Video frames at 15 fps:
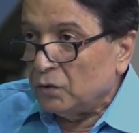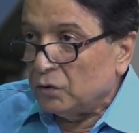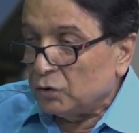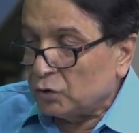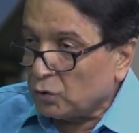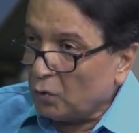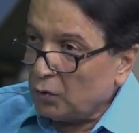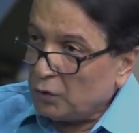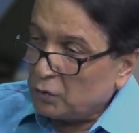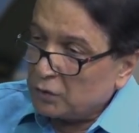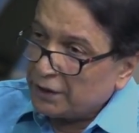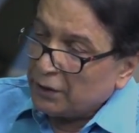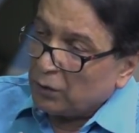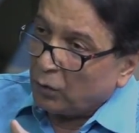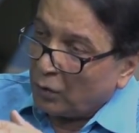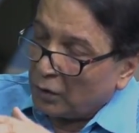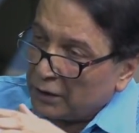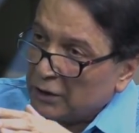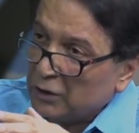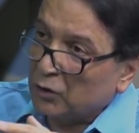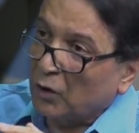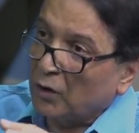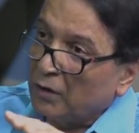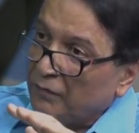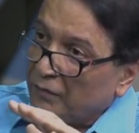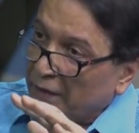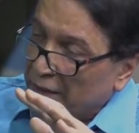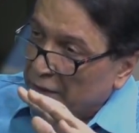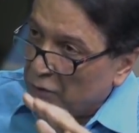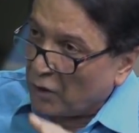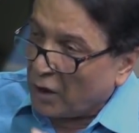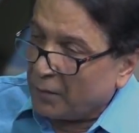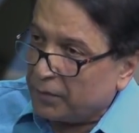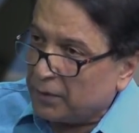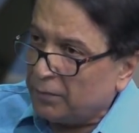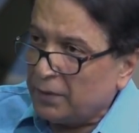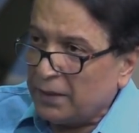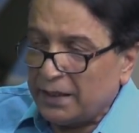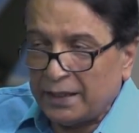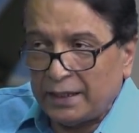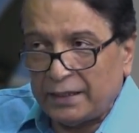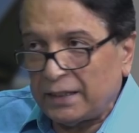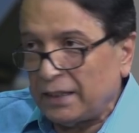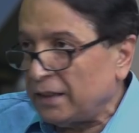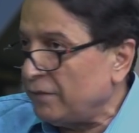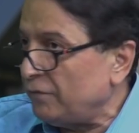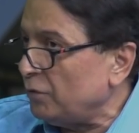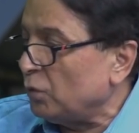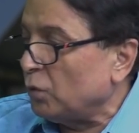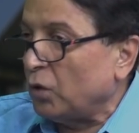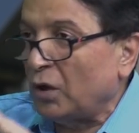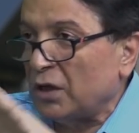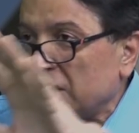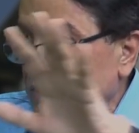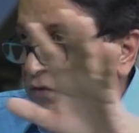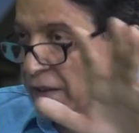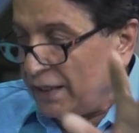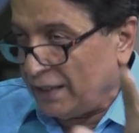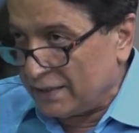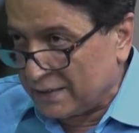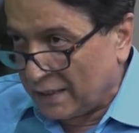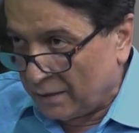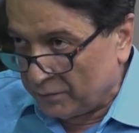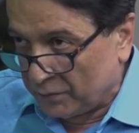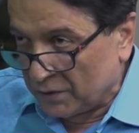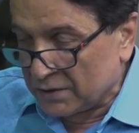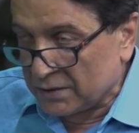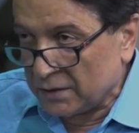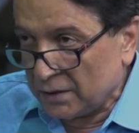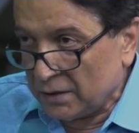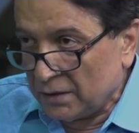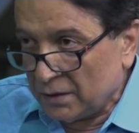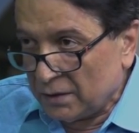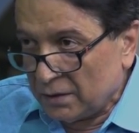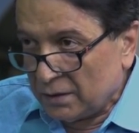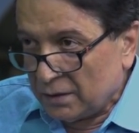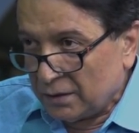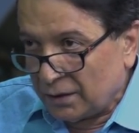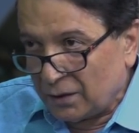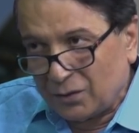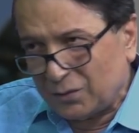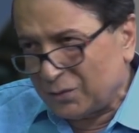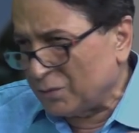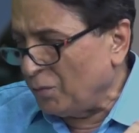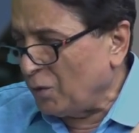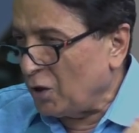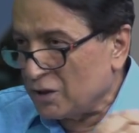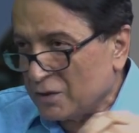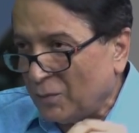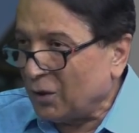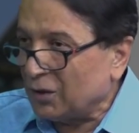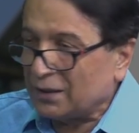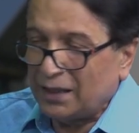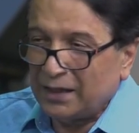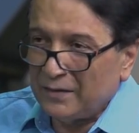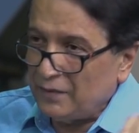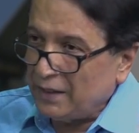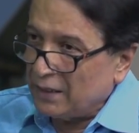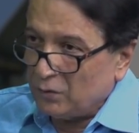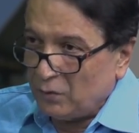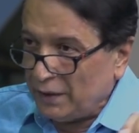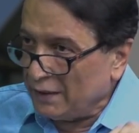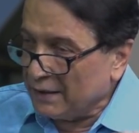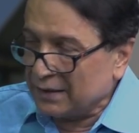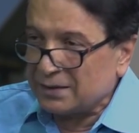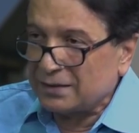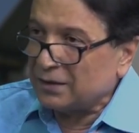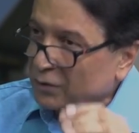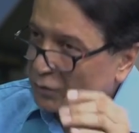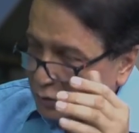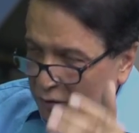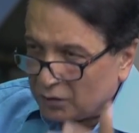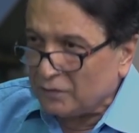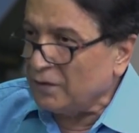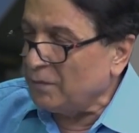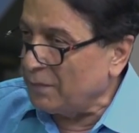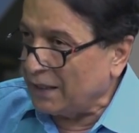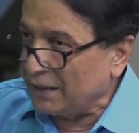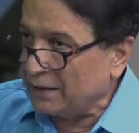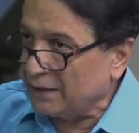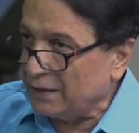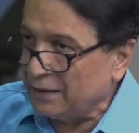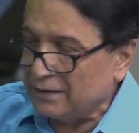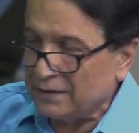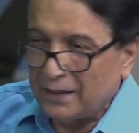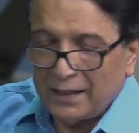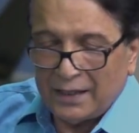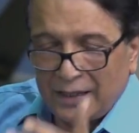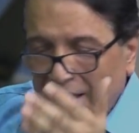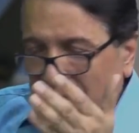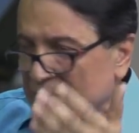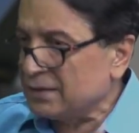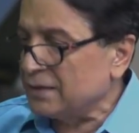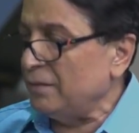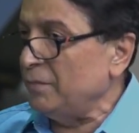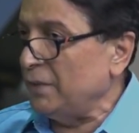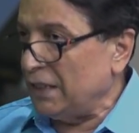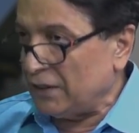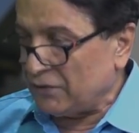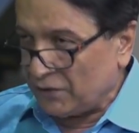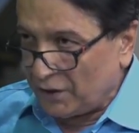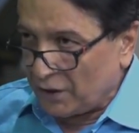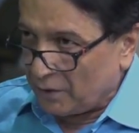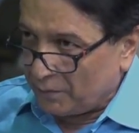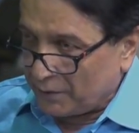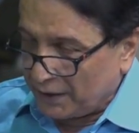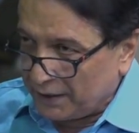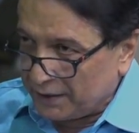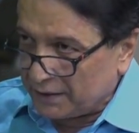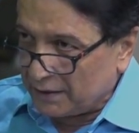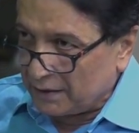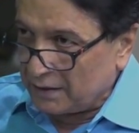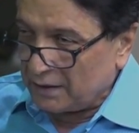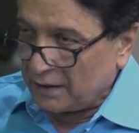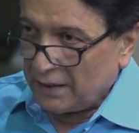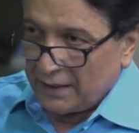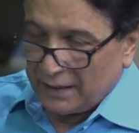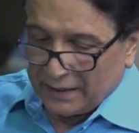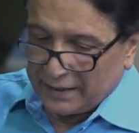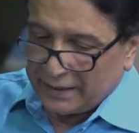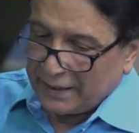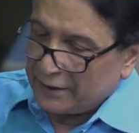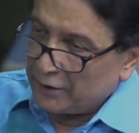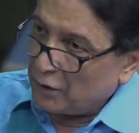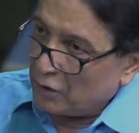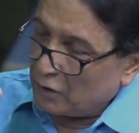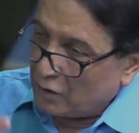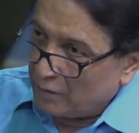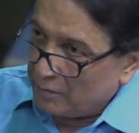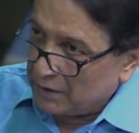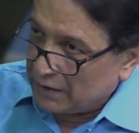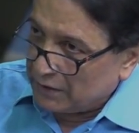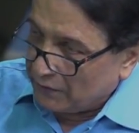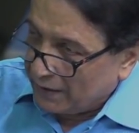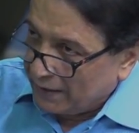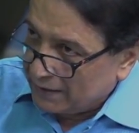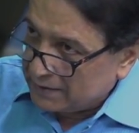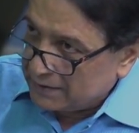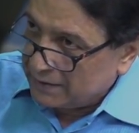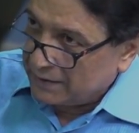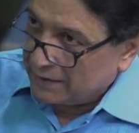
So, you see, all this talk of interoperability, they'll give you all stray examples. You know, small things, we are doing this. The truth of the matter is, it's a military operation. Get your common threats,